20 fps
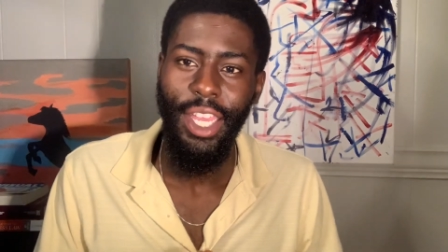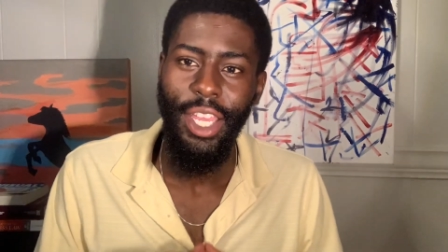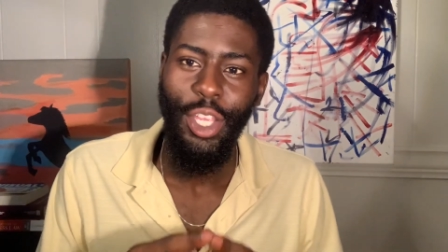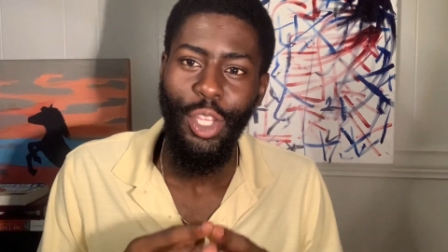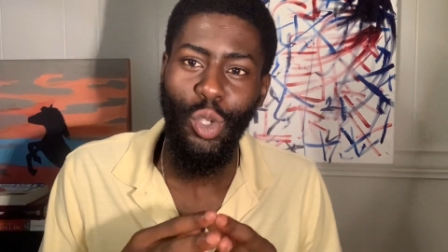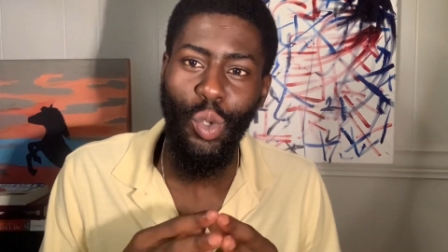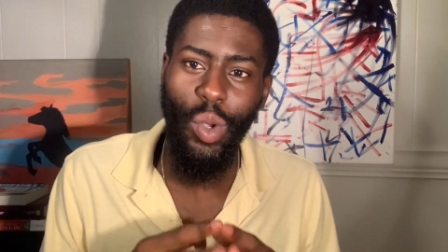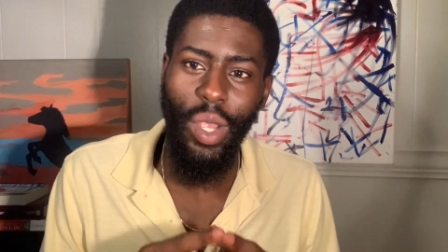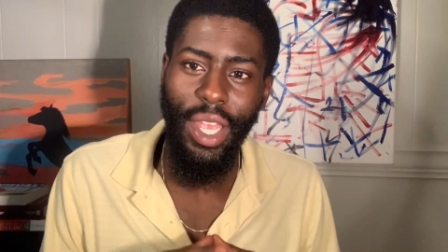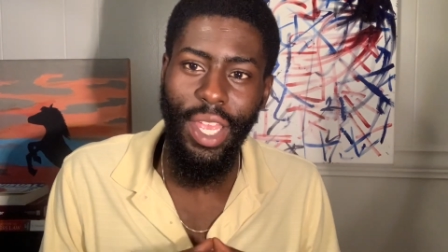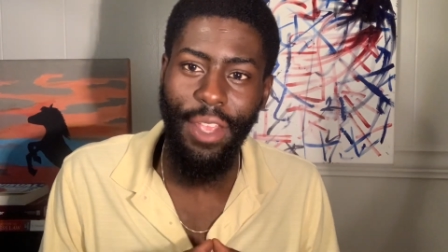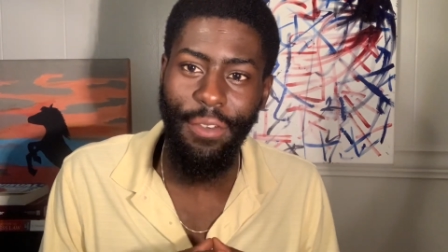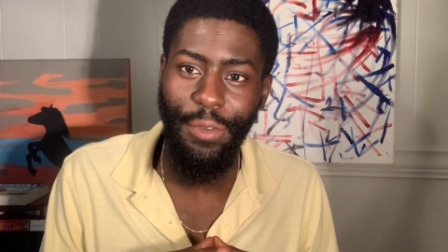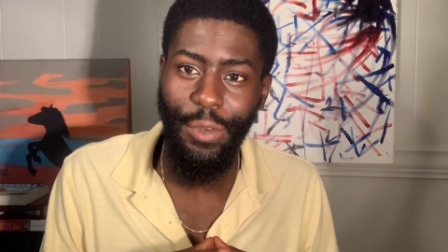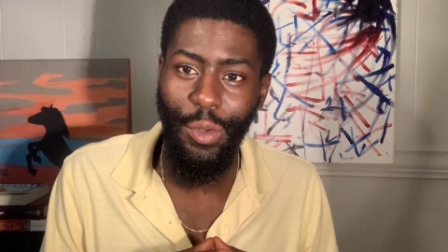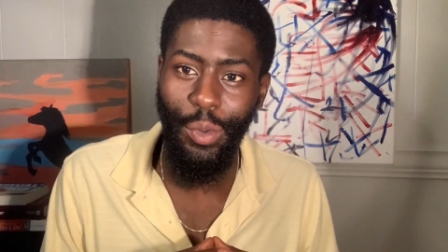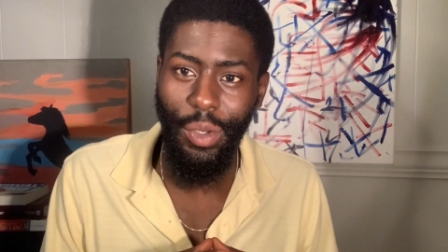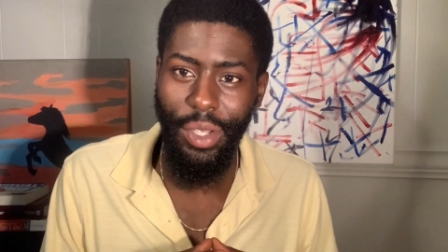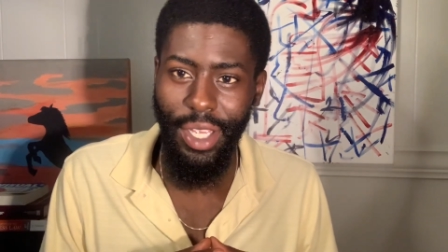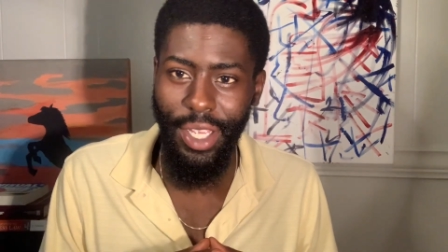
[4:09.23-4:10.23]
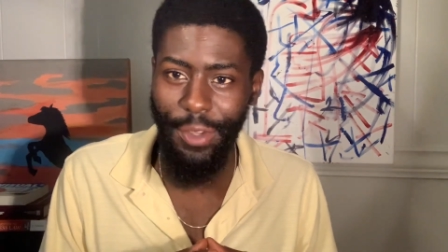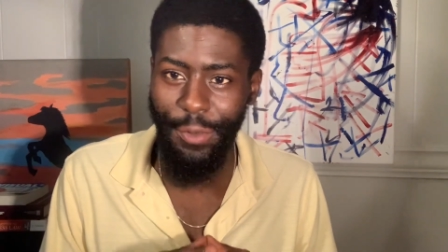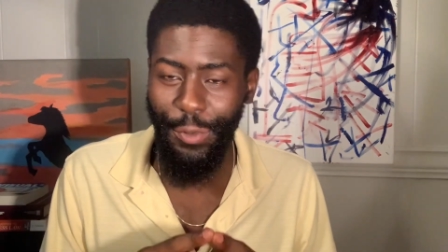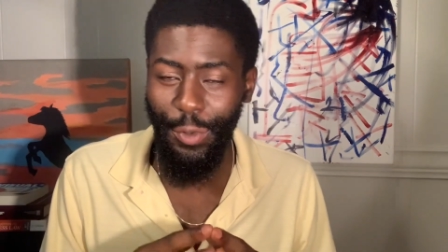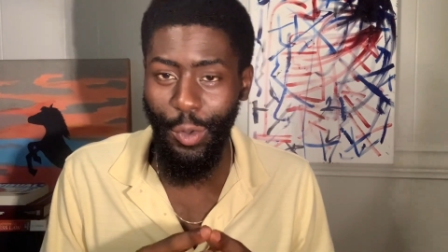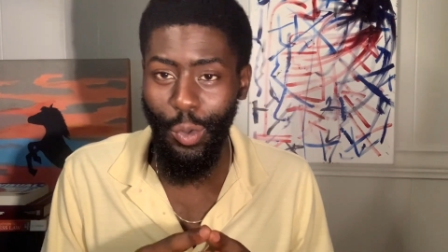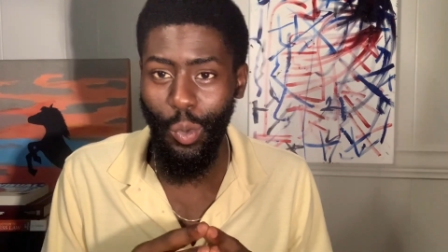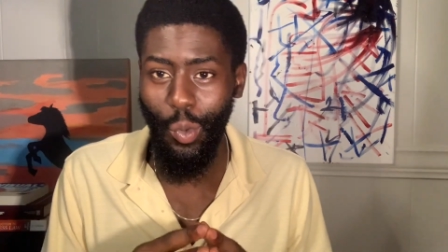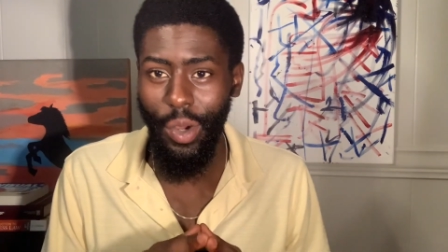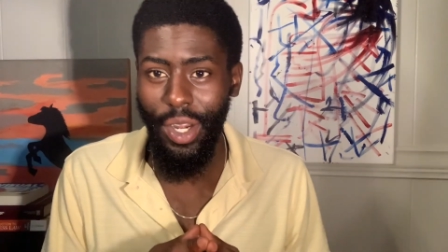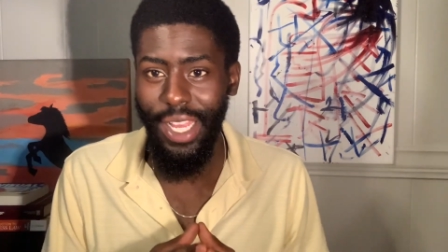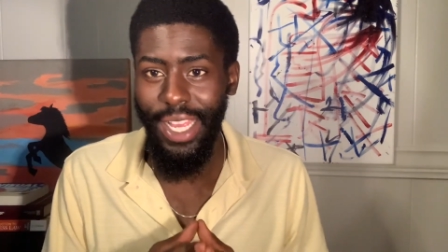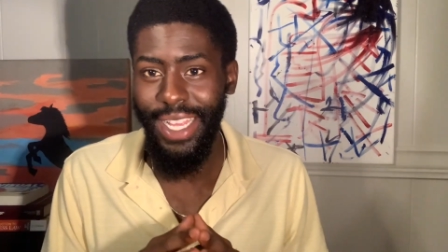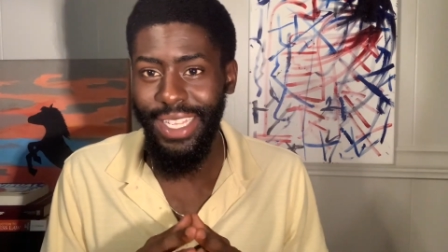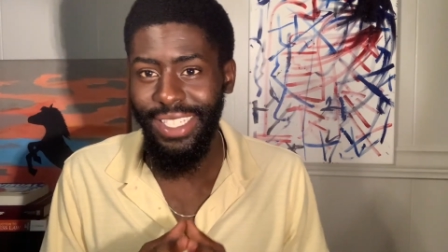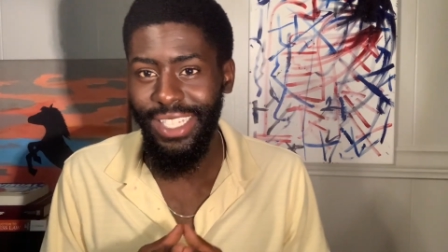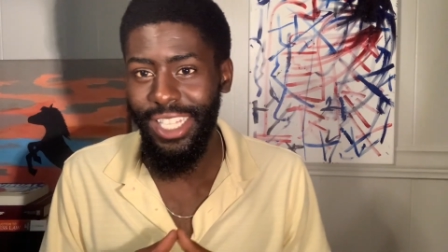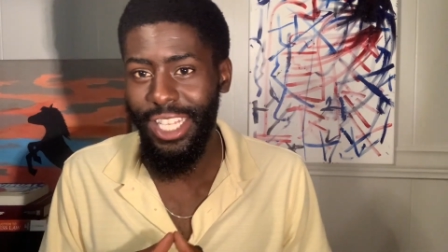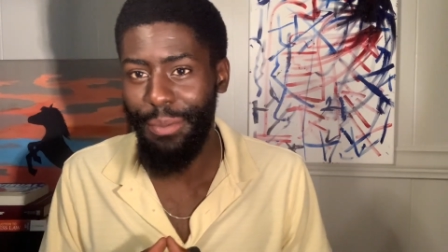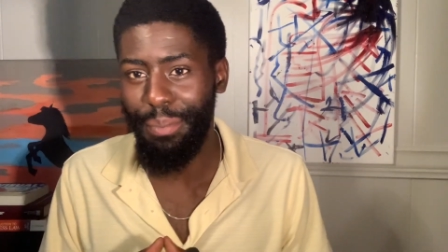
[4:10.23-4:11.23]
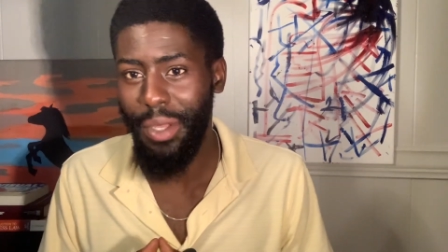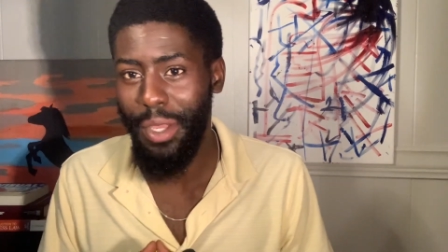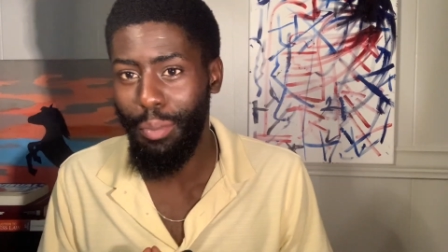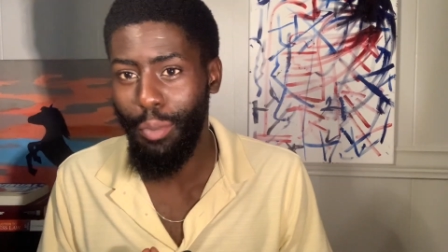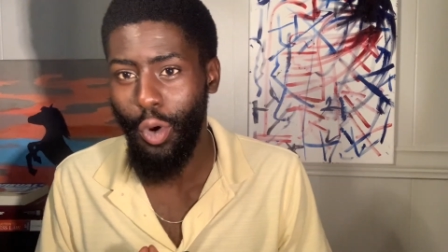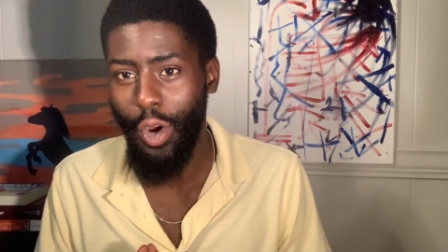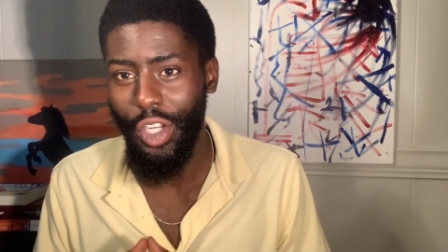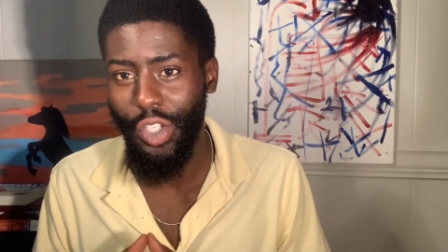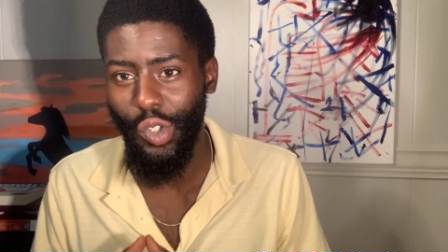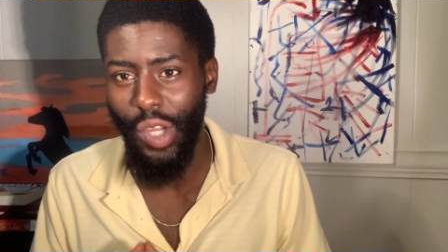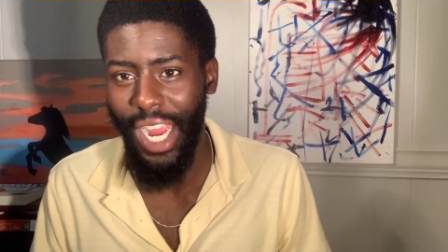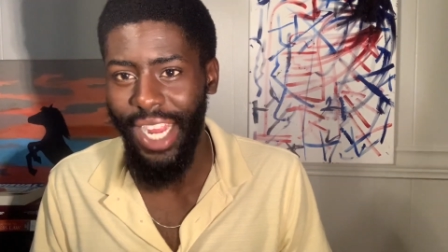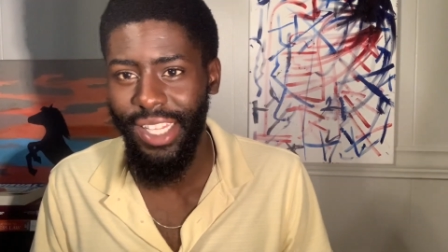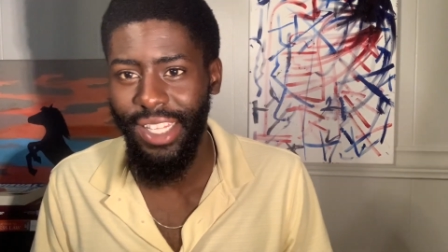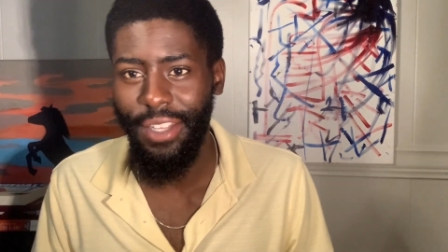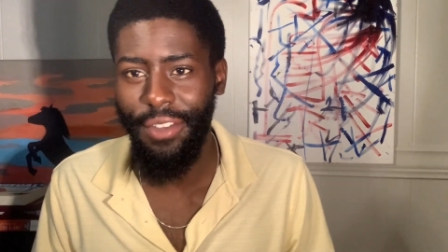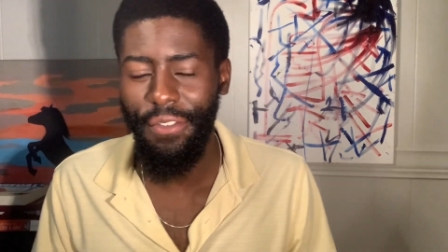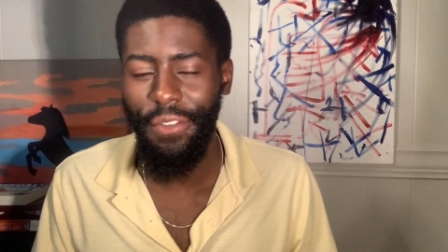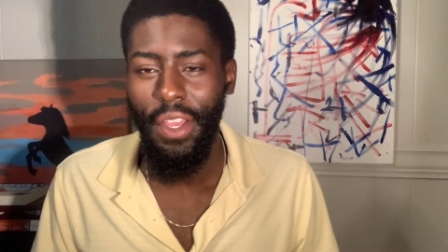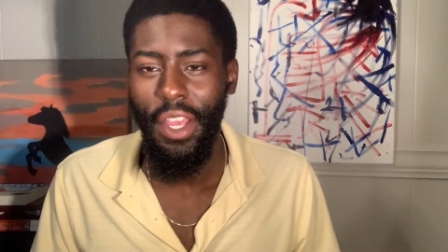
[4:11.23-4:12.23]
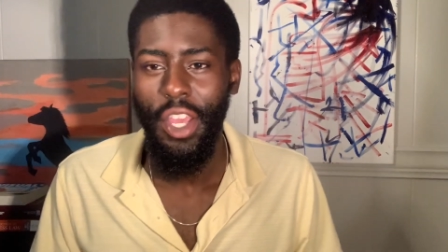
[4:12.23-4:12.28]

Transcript: if you want to instantly be more attractive,